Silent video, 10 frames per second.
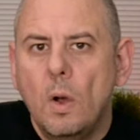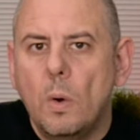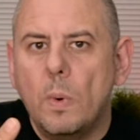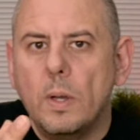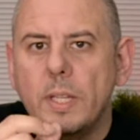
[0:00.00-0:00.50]

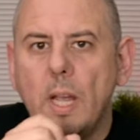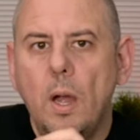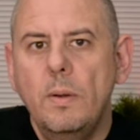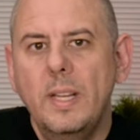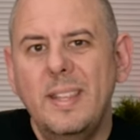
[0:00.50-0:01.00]
while the
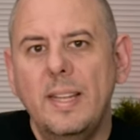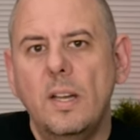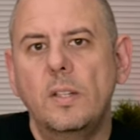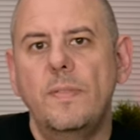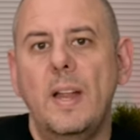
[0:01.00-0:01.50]
only thing
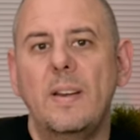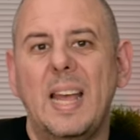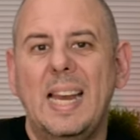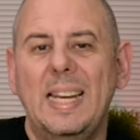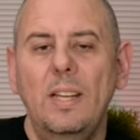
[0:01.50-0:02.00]
I found
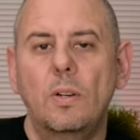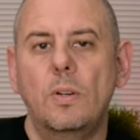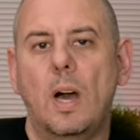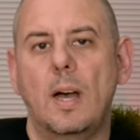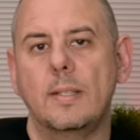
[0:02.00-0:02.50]
a little
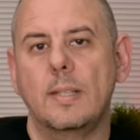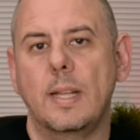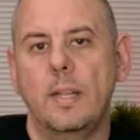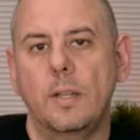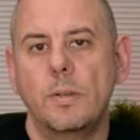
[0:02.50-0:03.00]
hard to
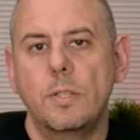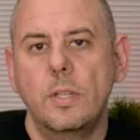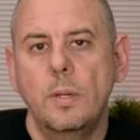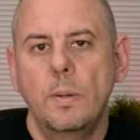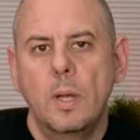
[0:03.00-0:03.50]
get used
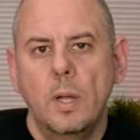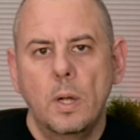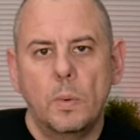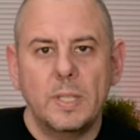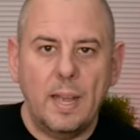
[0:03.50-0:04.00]
to
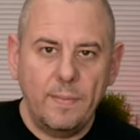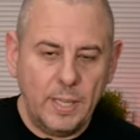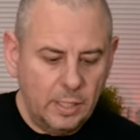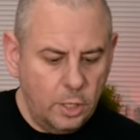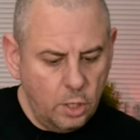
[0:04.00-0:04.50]
was
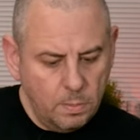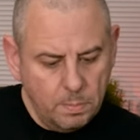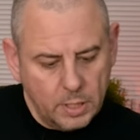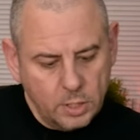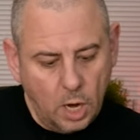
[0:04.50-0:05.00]
having the
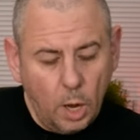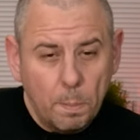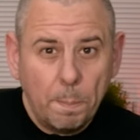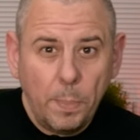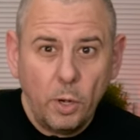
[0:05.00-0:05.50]
numbers
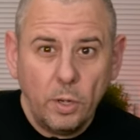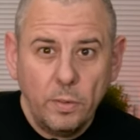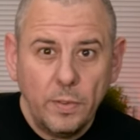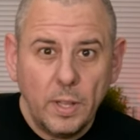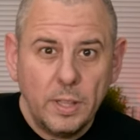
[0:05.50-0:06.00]

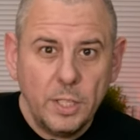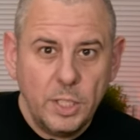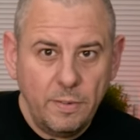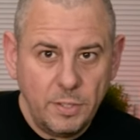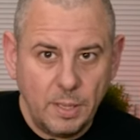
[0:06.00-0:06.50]
above the
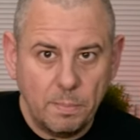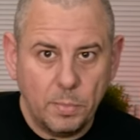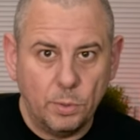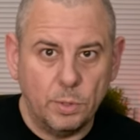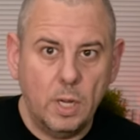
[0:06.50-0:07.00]
shift
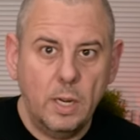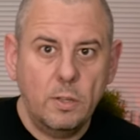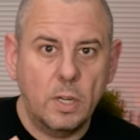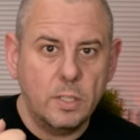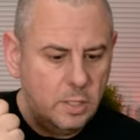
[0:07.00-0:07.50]
symbols
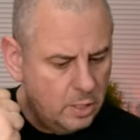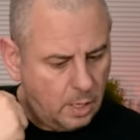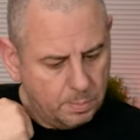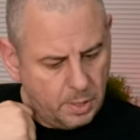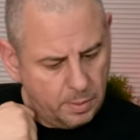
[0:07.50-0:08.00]
across the
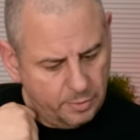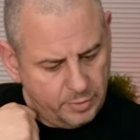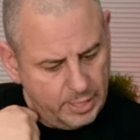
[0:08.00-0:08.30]
top row of